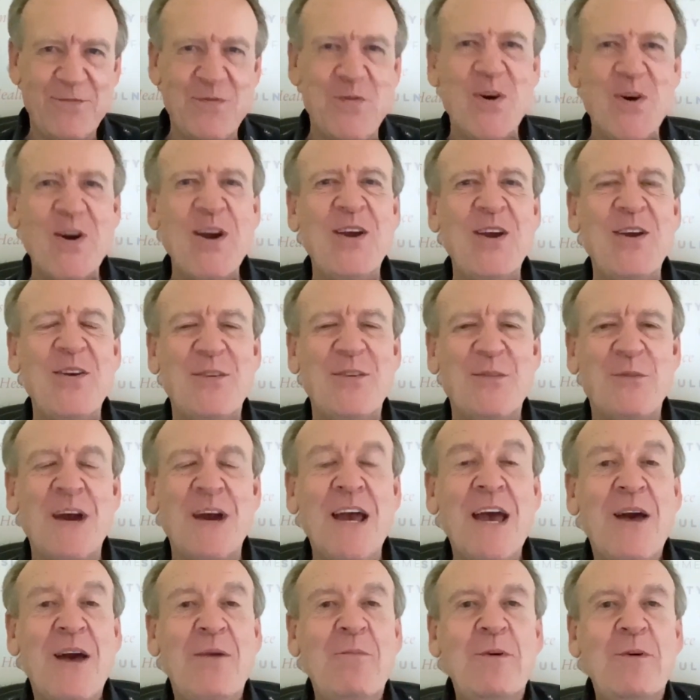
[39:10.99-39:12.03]

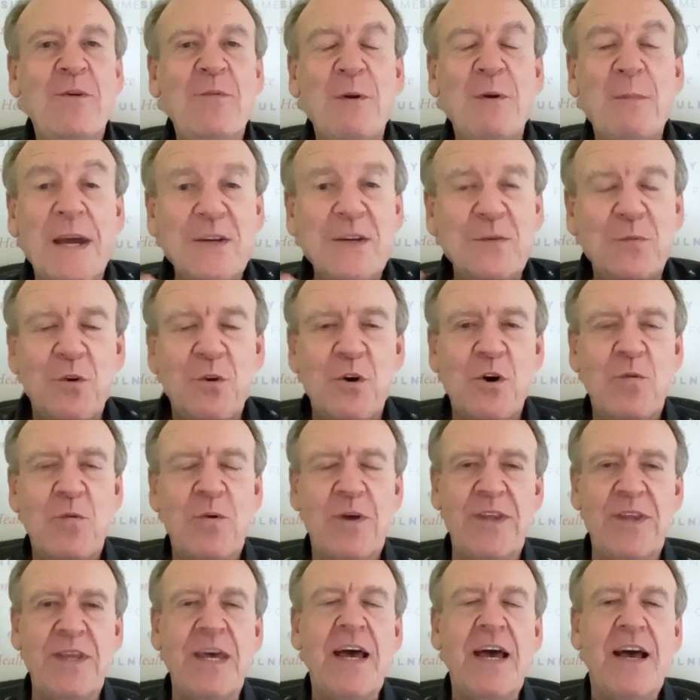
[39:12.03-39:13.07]
We're meant to walk
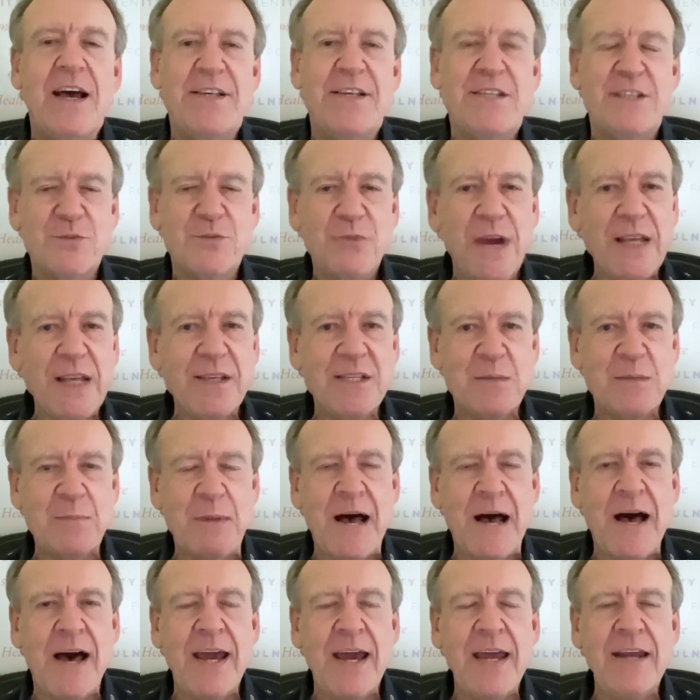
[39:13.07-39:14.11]
with a straight
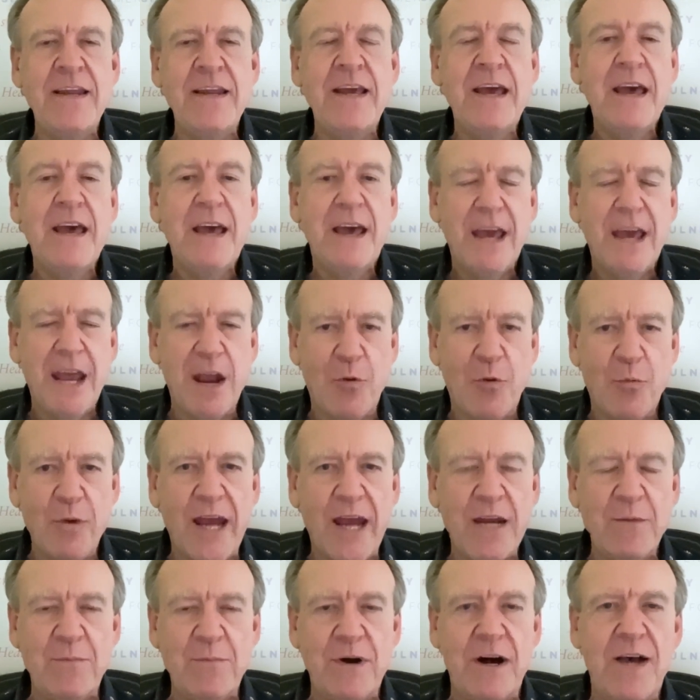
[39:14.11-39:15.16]
spine,
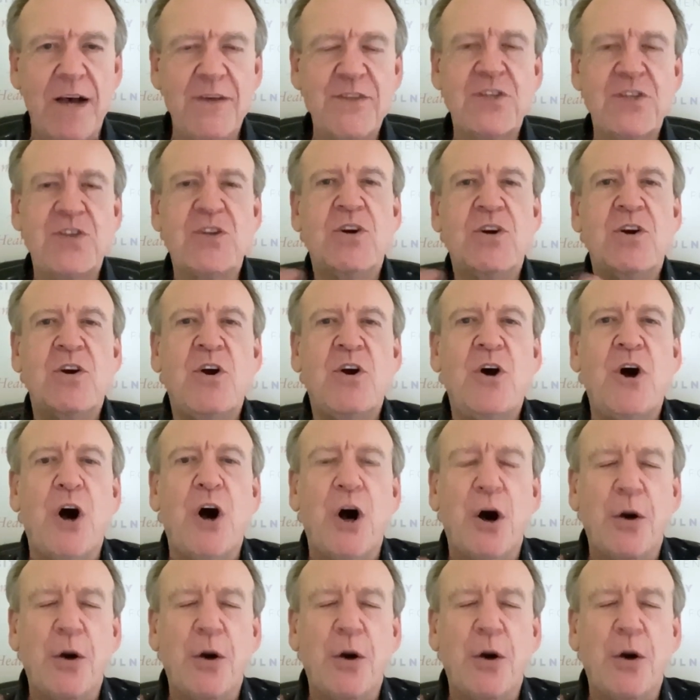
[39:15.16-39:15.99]
erect posture,